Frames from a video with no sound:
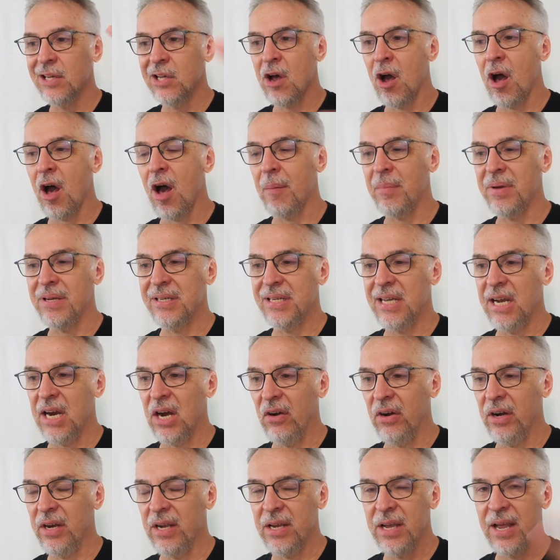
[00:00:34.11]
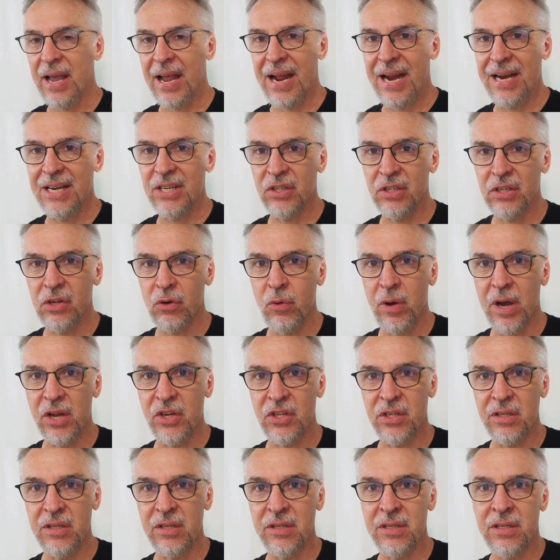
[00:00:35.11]
commentary, answering
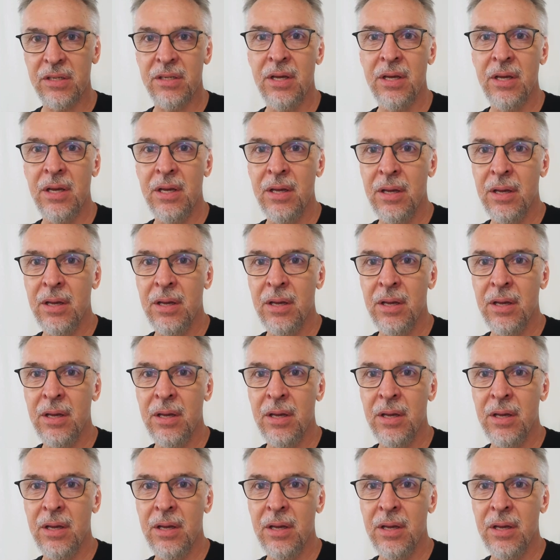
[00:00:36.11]
questions.